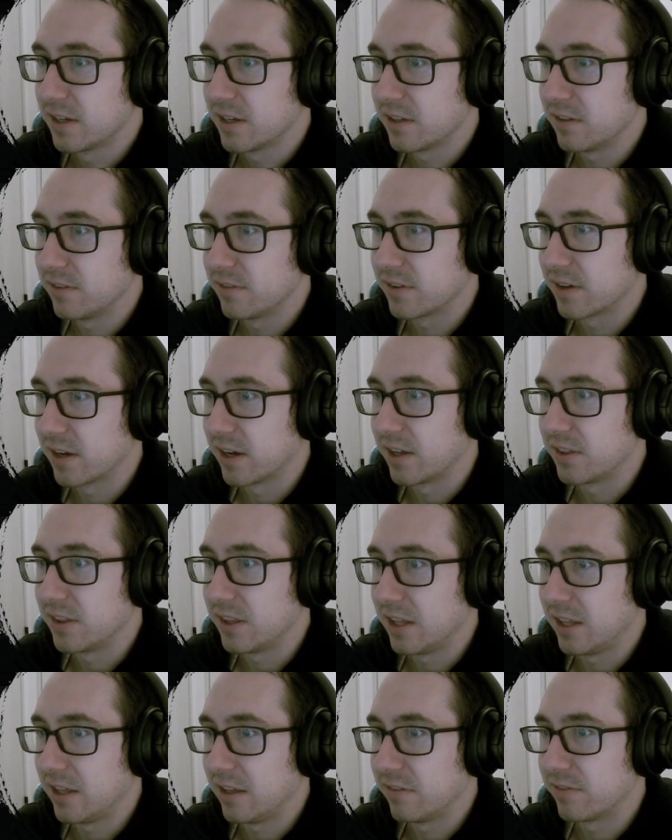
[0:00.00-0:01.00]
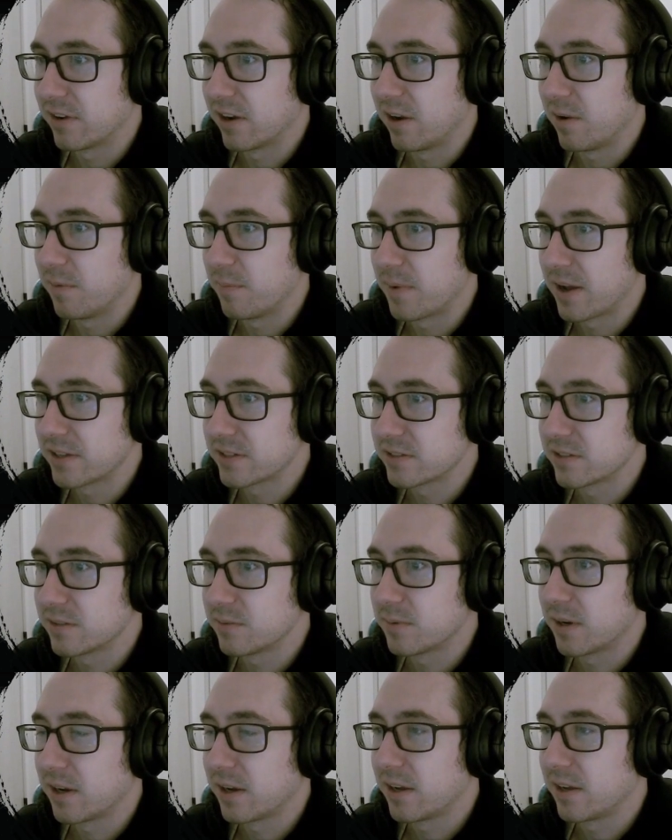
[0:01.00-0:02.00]
you've got the Fairy
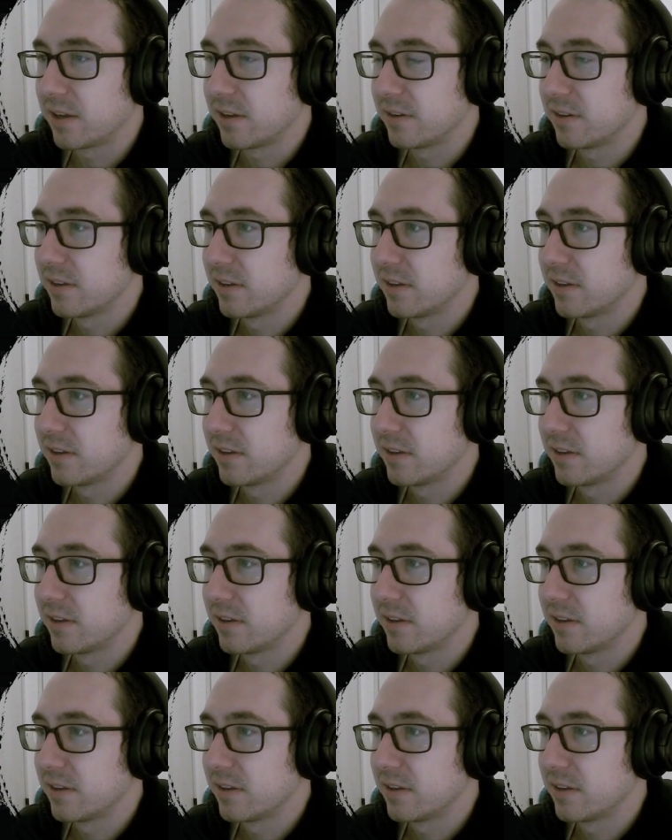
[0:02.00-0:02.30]
Mastermind,